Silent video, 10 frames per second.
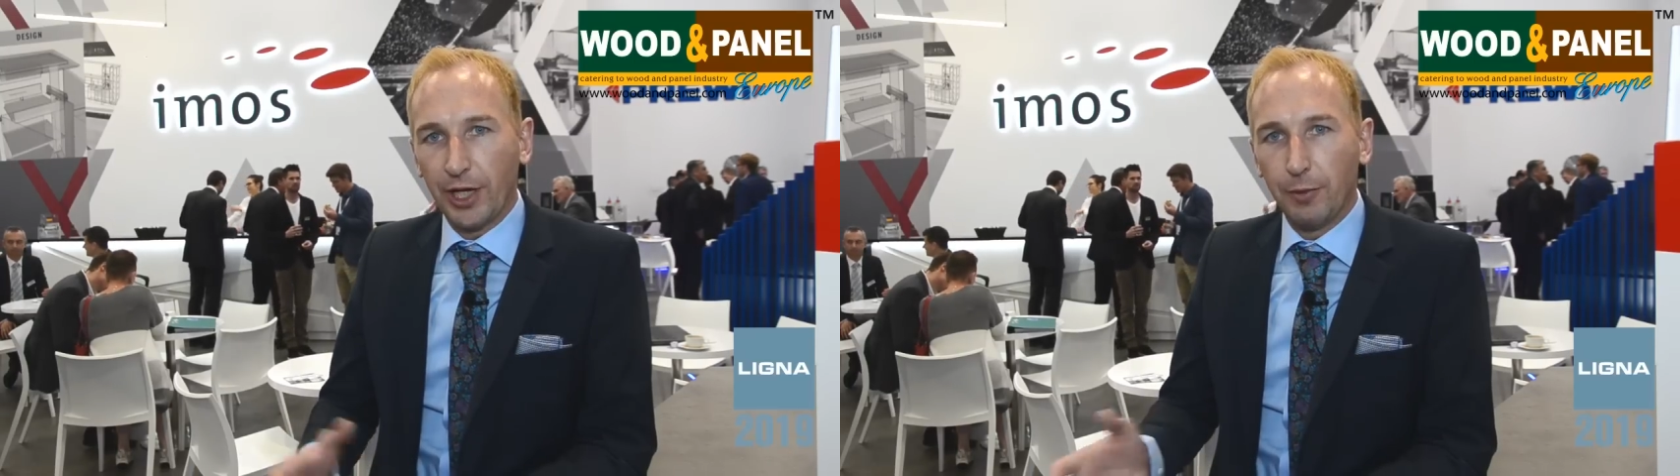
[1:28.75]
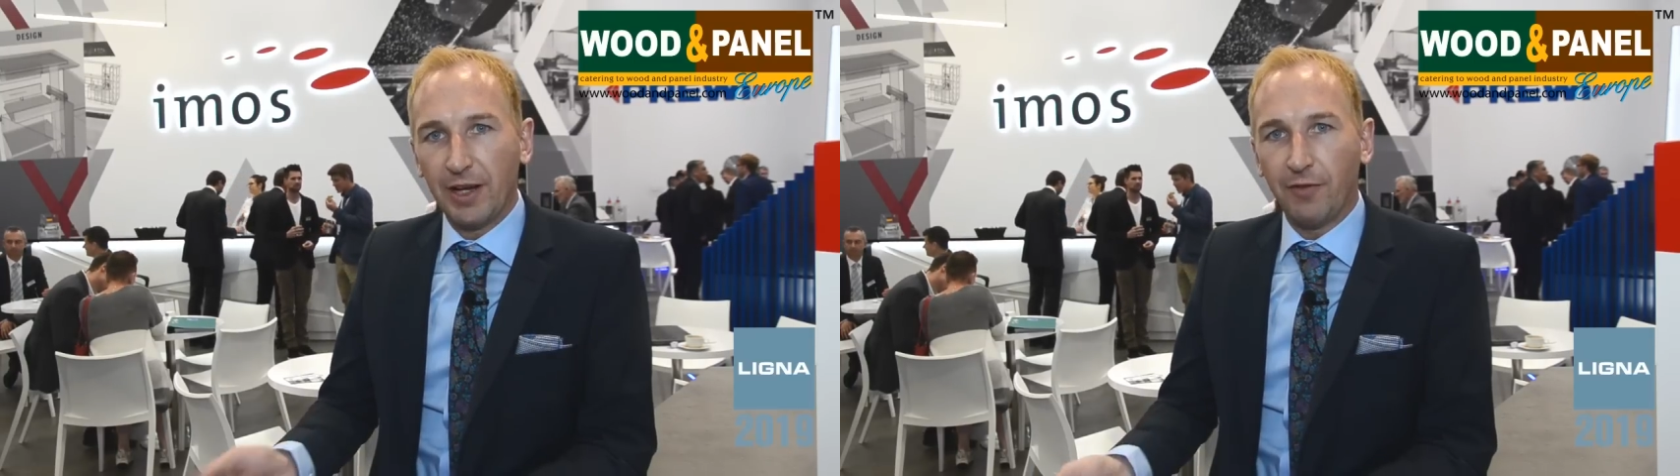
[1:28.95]

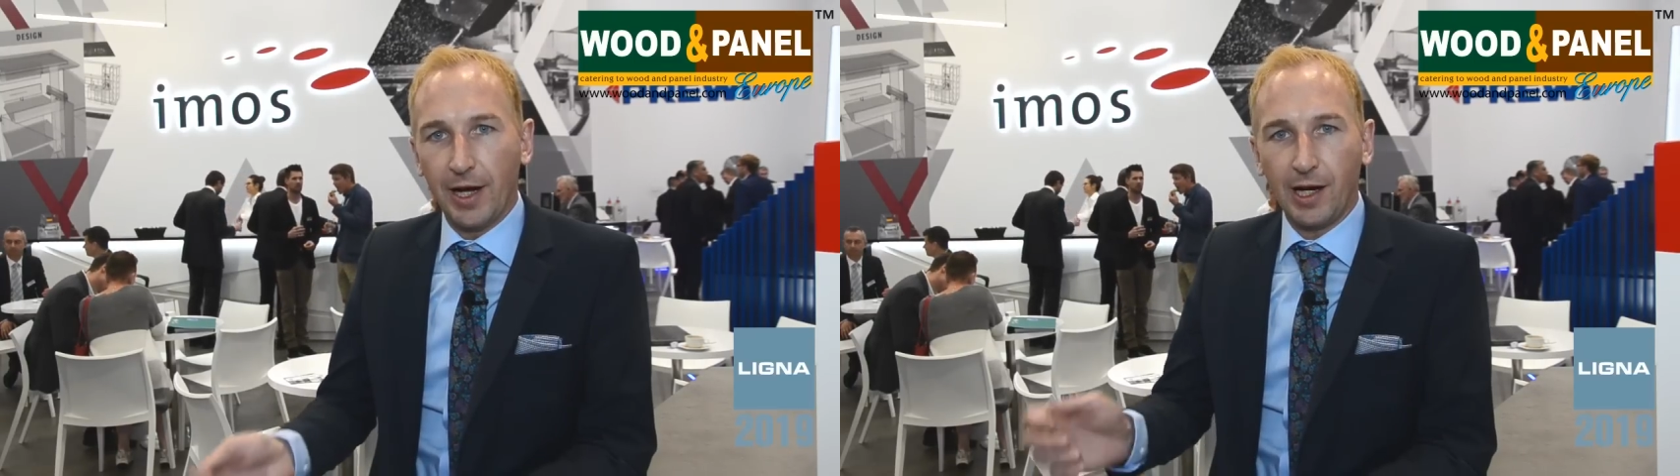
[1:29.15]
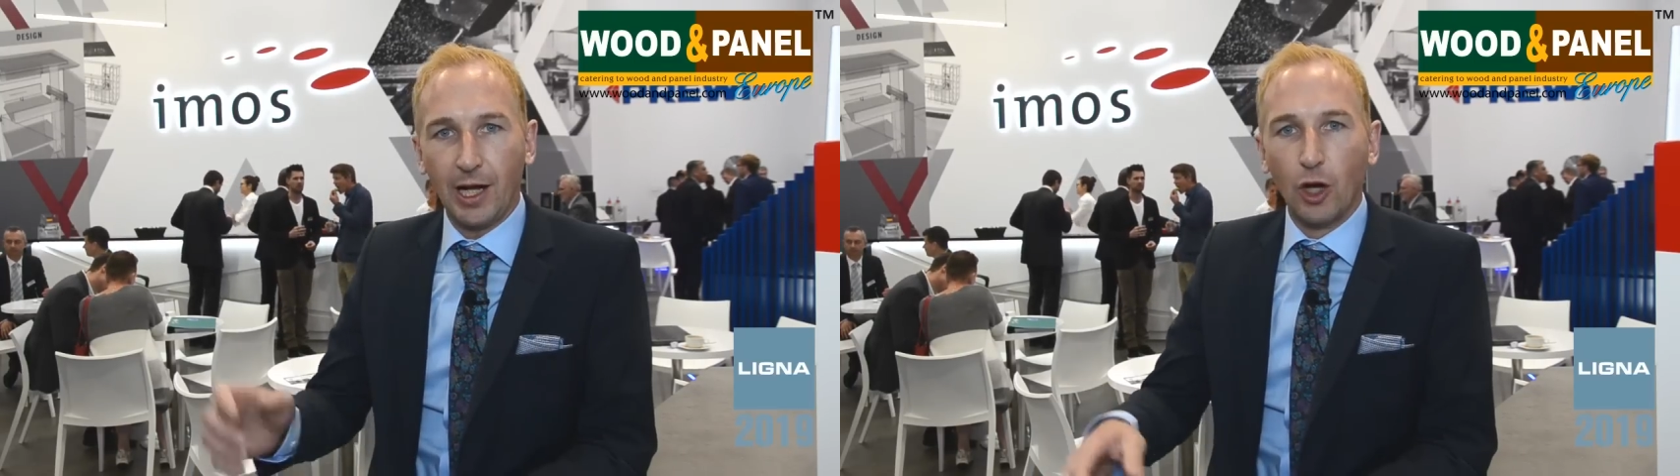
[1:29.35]
generate
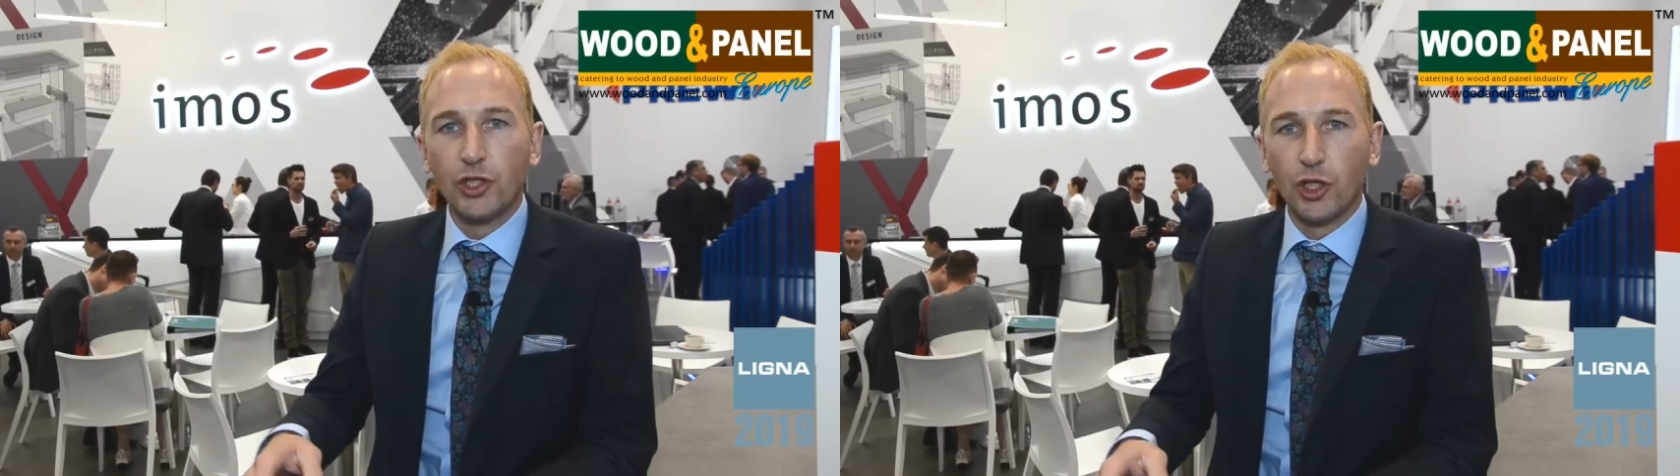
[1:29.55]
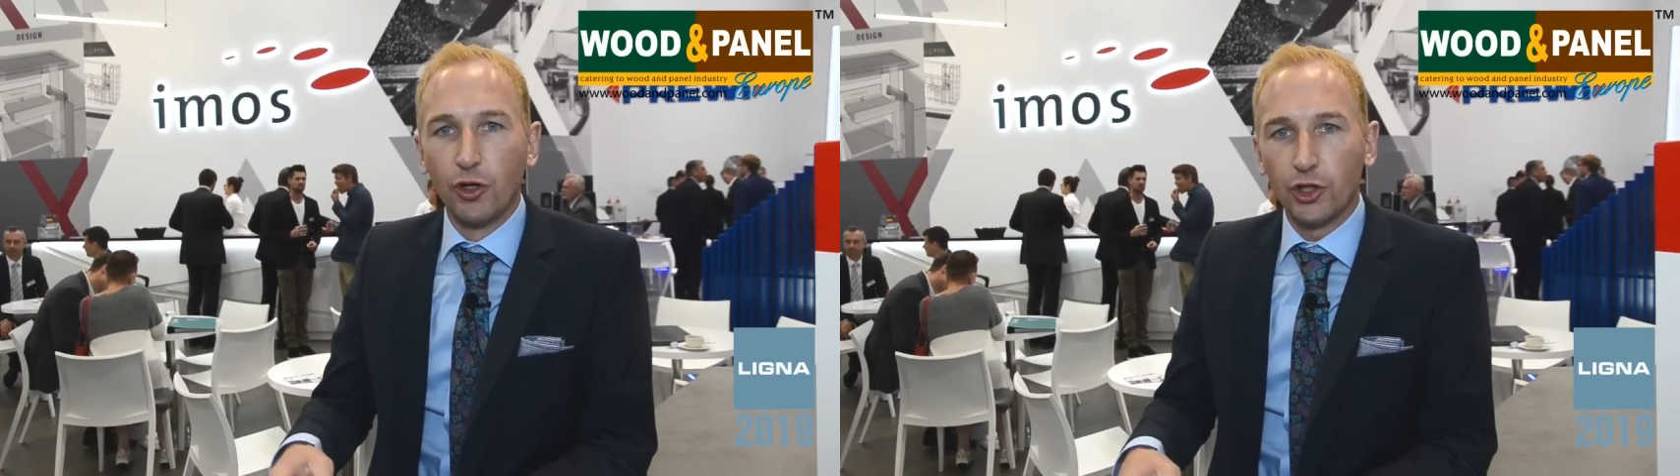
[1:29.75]
via
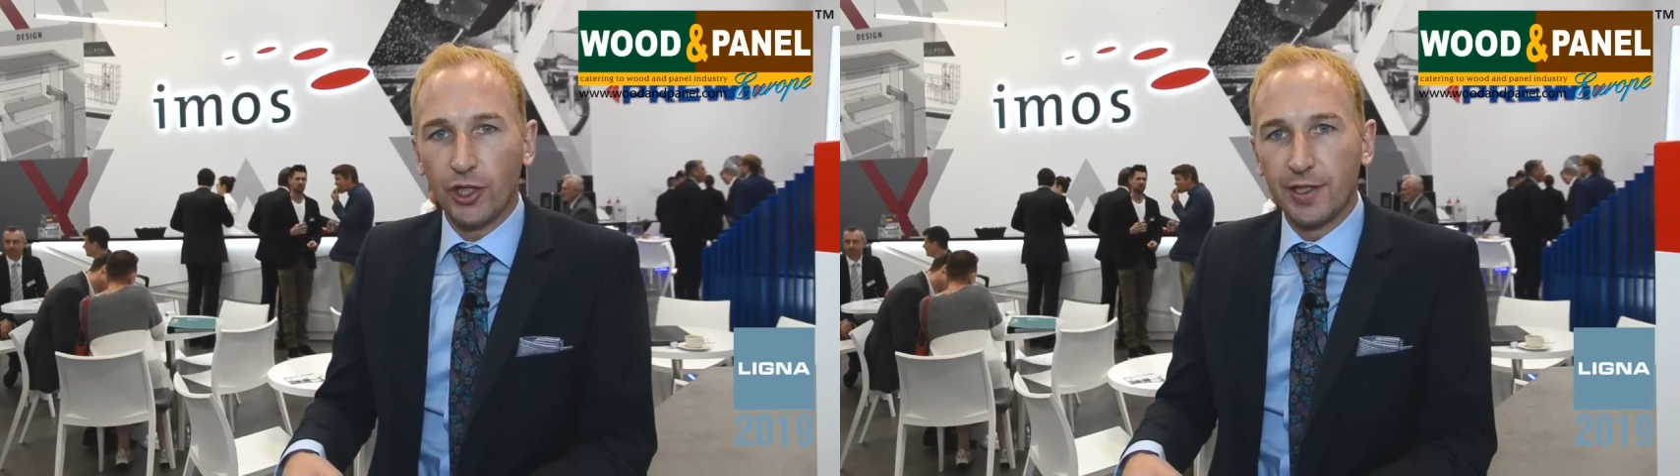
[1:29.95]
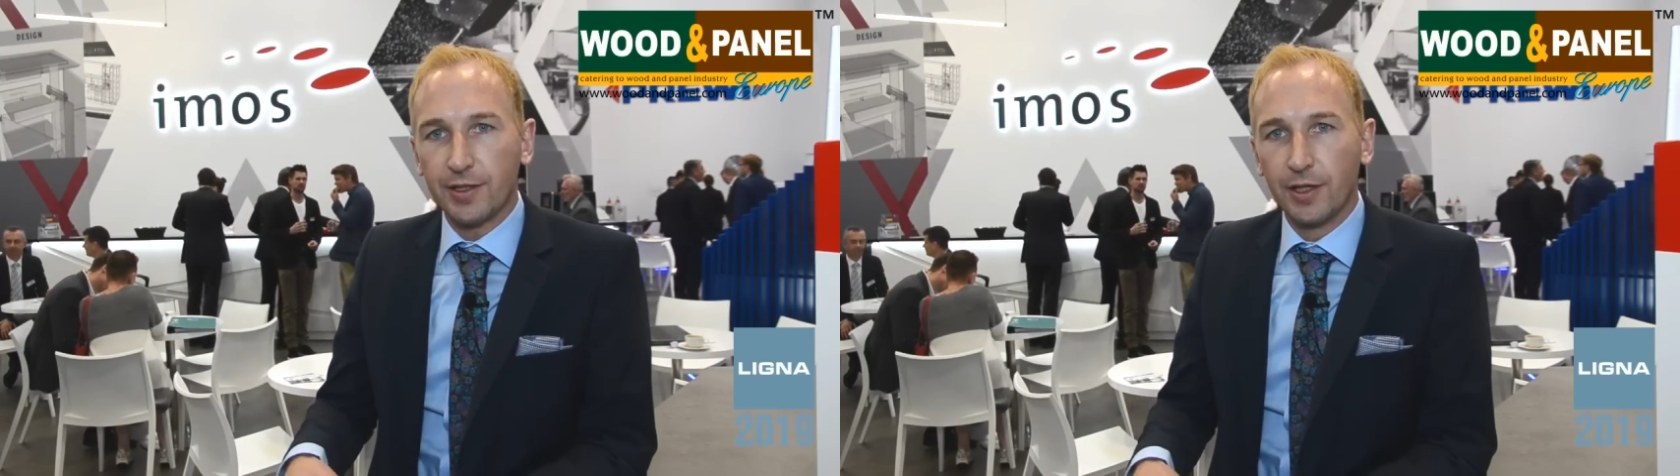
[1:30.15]
cloud
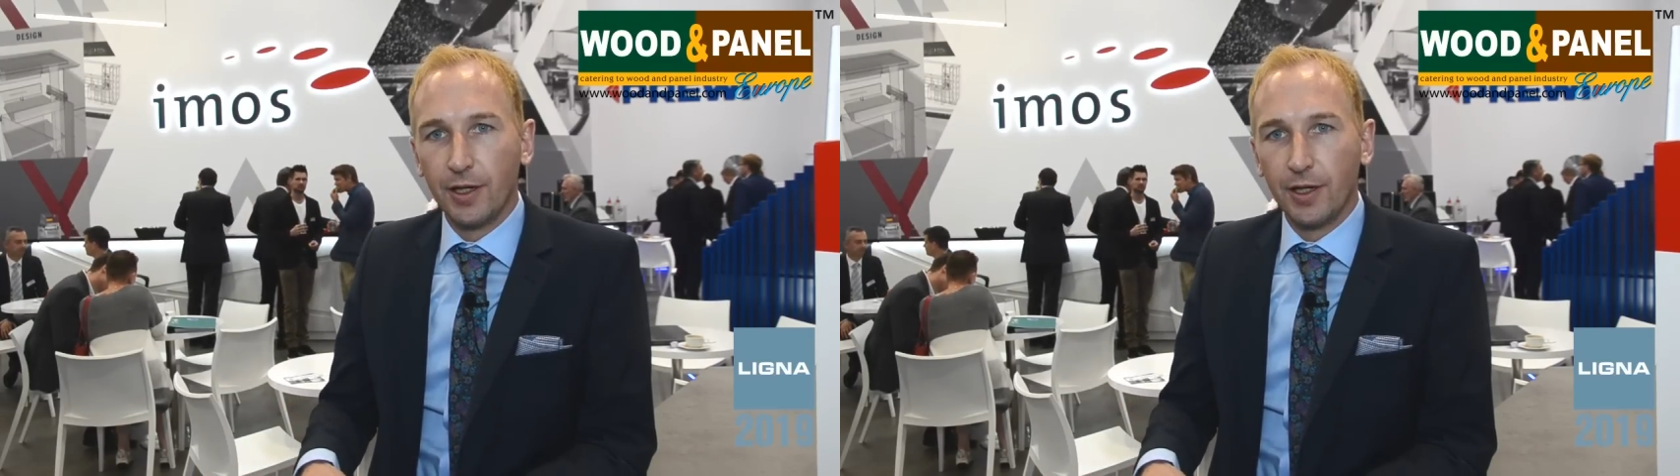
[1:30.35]
solutions,